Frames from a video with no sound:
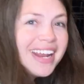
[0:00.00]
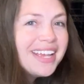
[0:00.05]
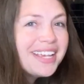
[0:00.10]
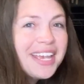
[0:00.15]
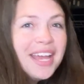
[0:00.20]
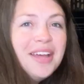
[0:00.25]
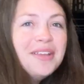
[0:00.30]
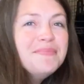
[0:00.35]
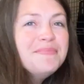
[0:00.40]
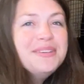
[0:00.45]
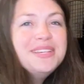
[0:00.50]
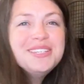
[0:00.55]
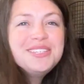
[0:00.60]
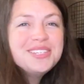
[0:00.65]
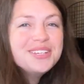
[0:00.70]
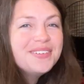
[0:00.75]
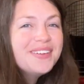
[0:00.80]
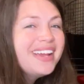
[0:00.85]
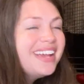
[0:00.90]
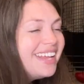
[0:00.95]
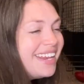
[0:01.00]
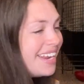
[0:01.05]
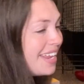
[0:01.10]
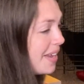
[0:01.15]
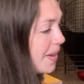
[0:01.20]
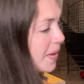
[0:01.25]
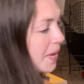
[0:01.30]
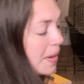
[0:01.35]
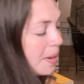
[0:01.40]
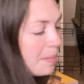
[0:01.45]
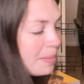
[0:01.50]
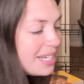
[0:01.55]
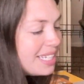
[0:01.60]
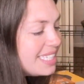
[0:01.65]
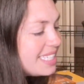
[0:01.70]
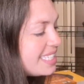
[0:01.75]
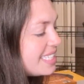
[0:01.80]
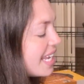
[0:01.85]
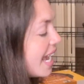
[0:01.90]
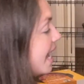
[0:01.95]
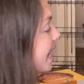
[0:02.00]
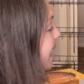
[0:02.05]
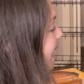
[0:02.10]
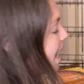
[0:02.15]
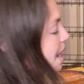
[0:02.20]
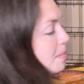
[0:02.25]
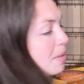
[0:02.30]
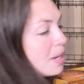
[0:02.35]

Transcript: I can be doing, but instead I'm